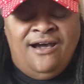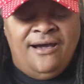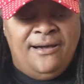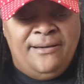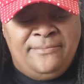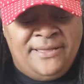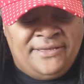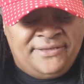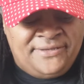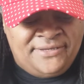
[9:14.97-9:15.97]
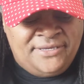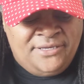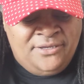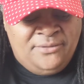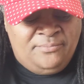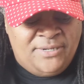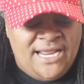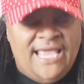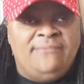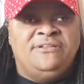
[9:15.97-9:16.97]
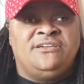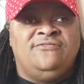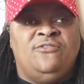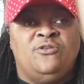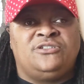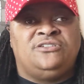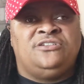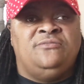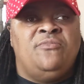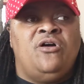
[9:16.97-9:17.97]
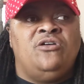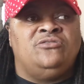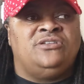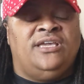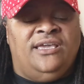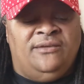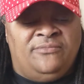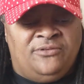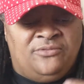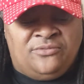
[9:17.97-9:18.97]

But I am looking forward to tomorrow's game.